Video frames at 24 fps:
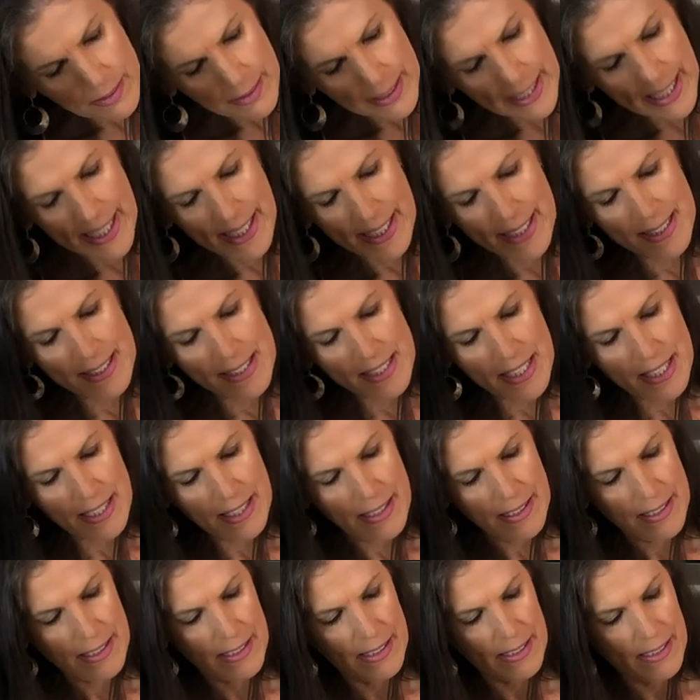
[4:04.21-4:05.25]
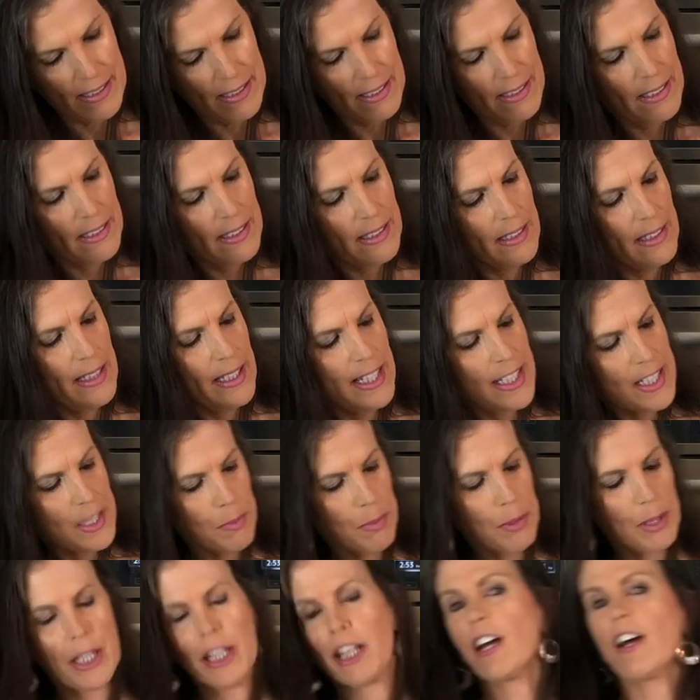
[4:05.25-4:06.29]
and it's
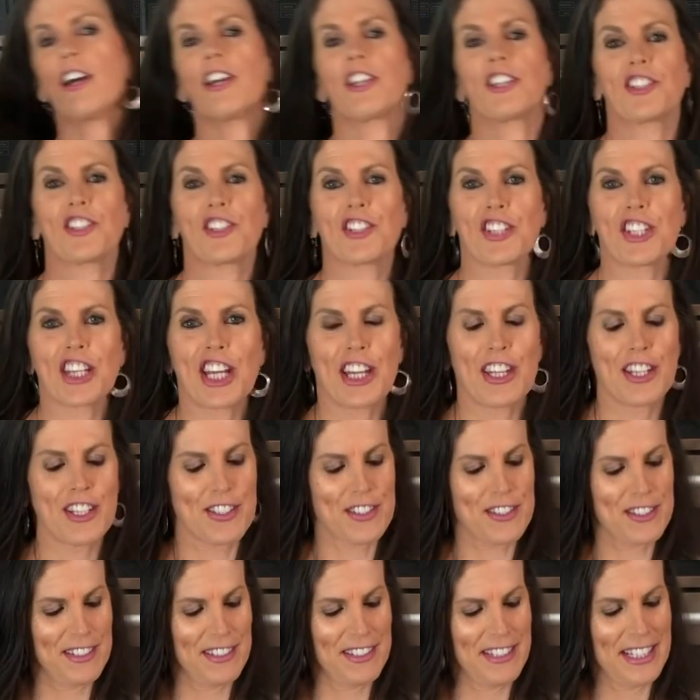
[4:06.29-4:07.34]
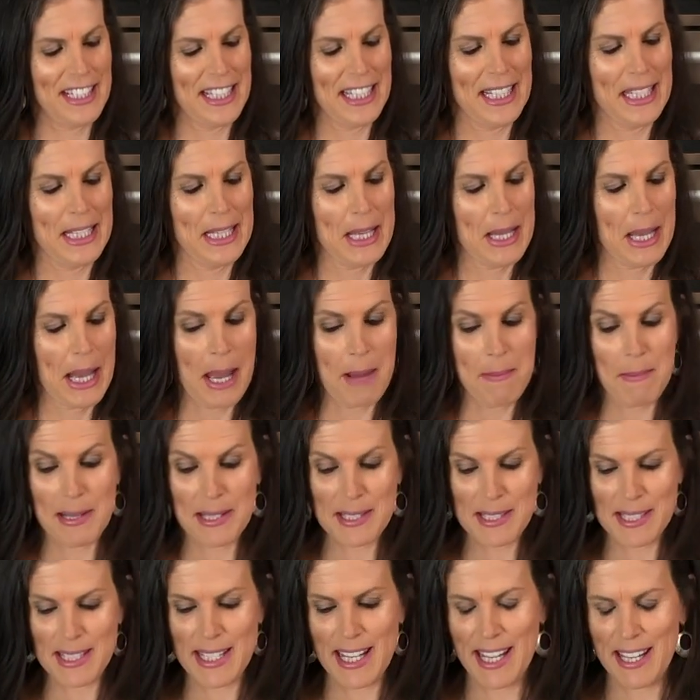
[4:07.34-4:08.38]
pretty hard to share this, I
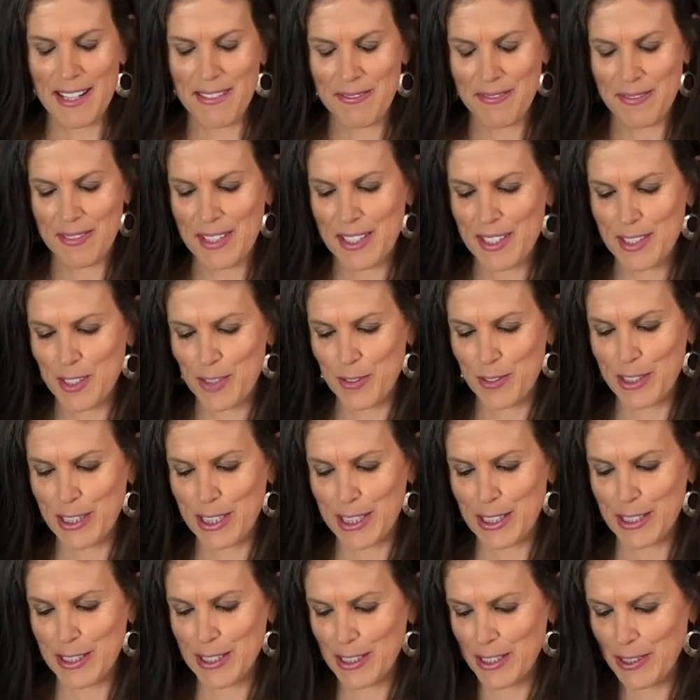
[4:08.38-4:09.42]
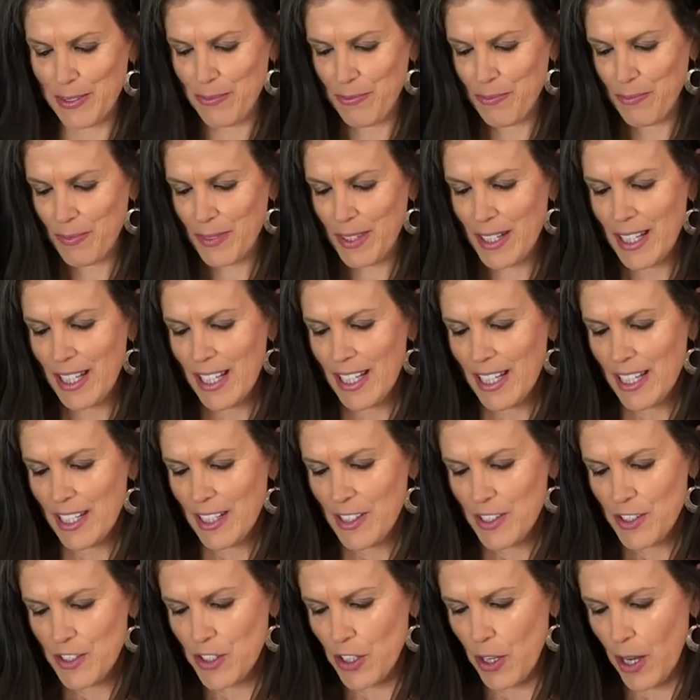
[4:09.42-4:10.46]
must say. It's really good.
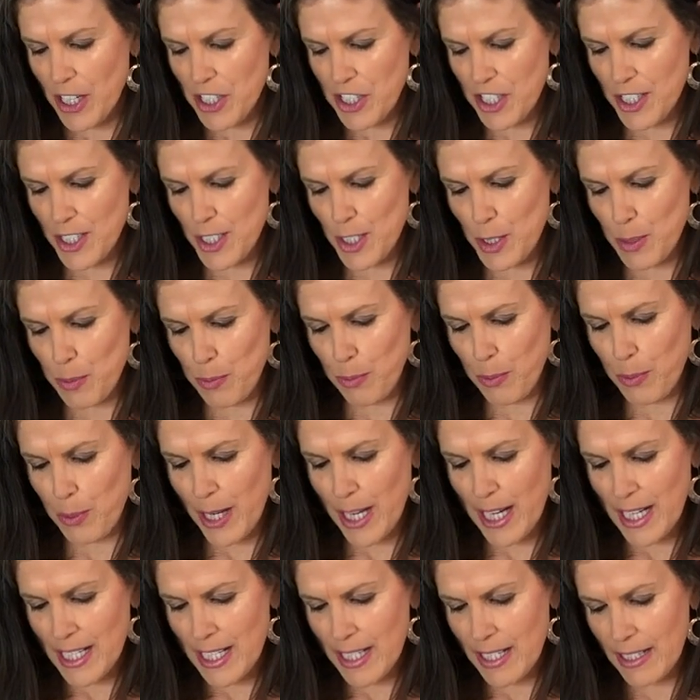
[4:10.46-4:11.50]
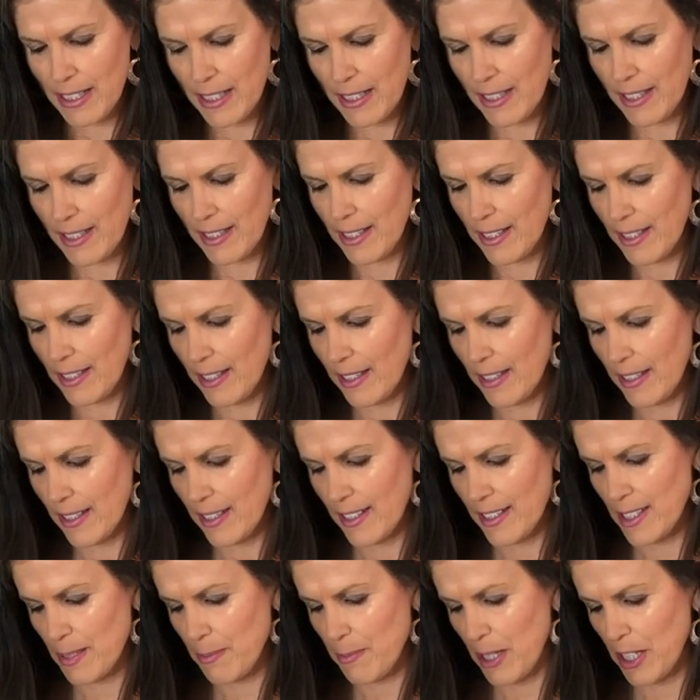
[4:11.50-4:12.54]
So I just spread
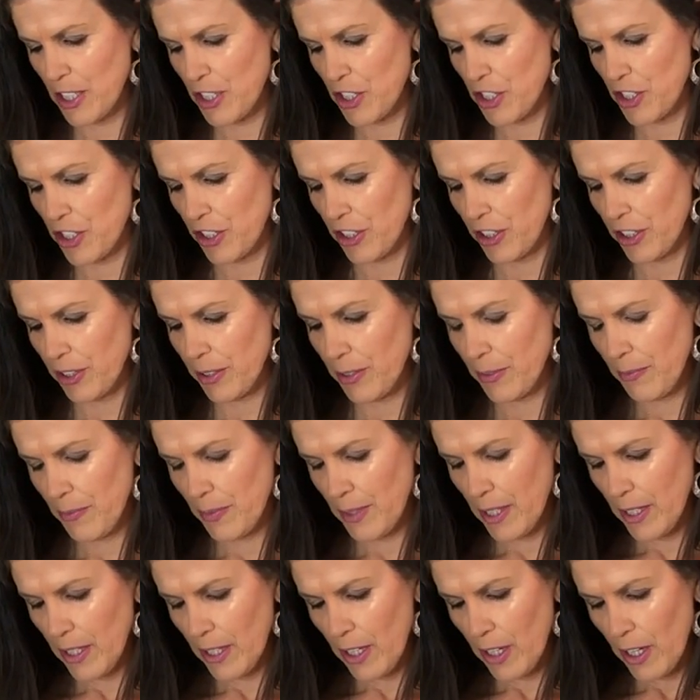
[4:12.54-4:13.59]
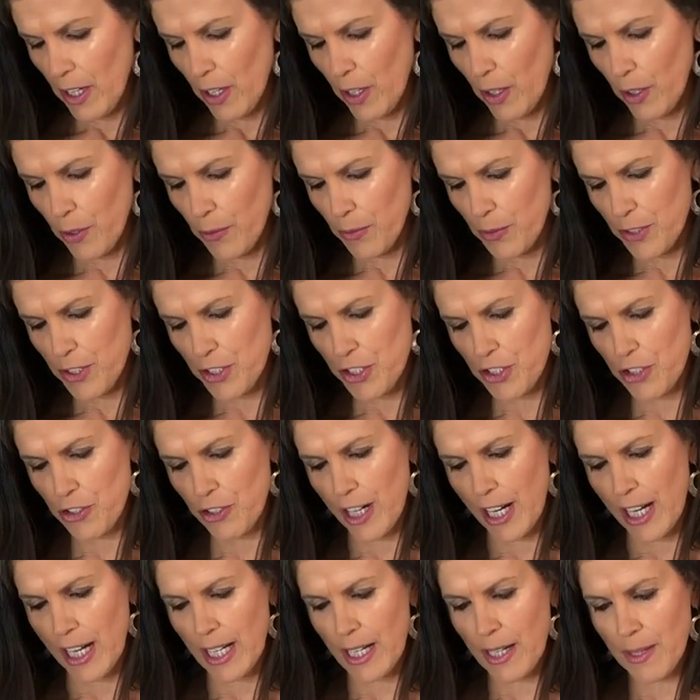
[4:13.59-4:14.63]
this mixture over the
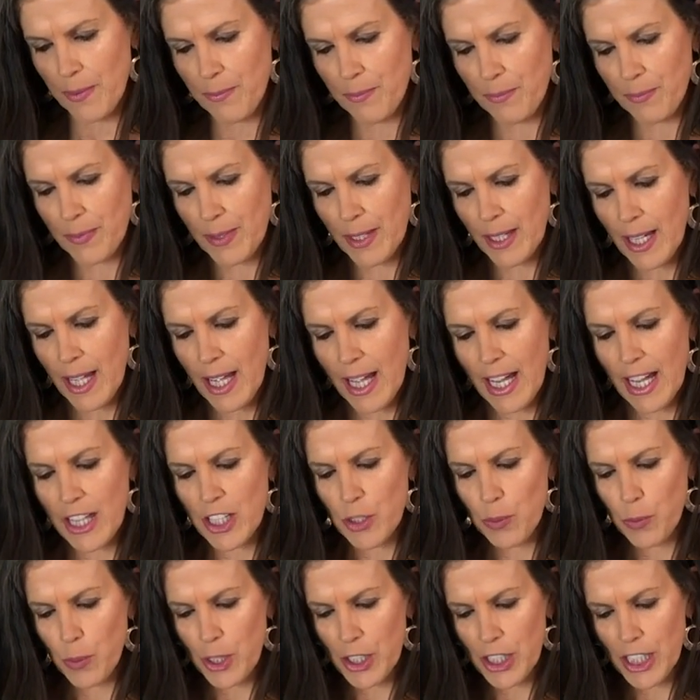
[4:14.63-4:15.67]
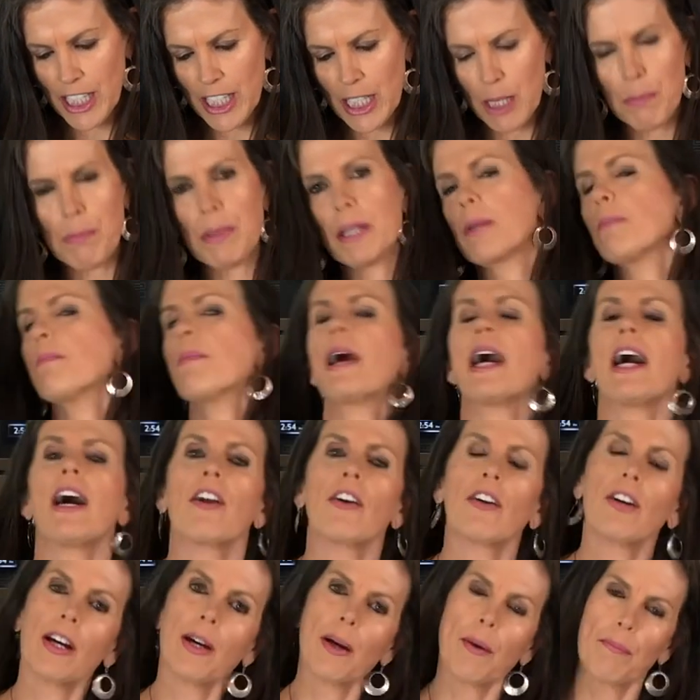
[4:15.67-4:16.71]
tray, and you want to keep it
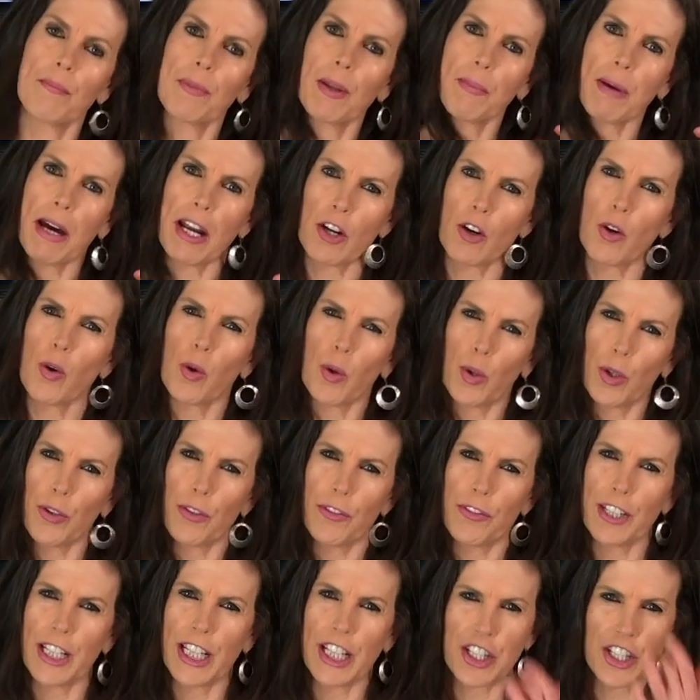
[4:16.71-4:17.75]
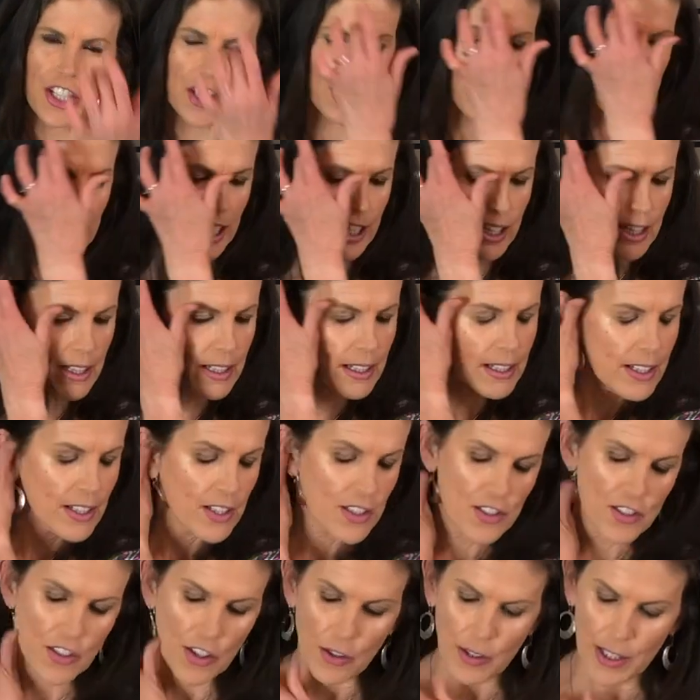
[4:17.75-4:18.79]
about a 1/4 inch thick
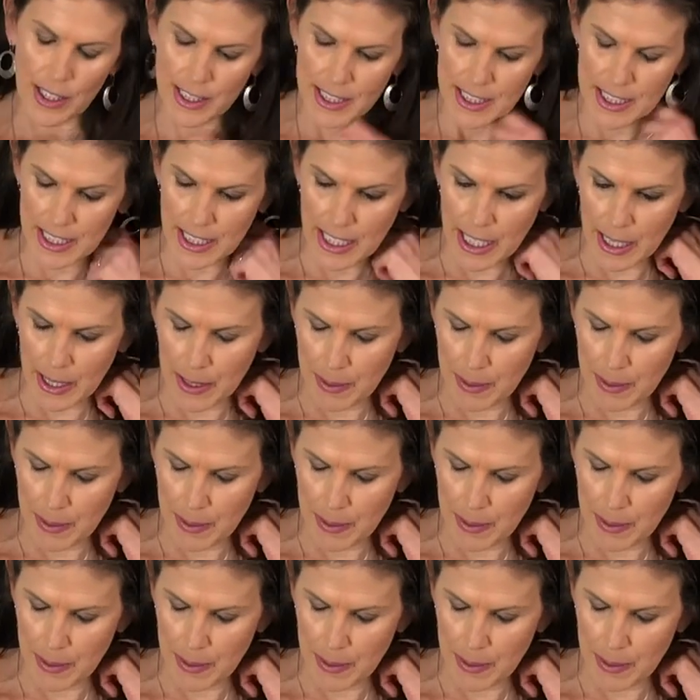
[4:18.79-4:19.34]
so that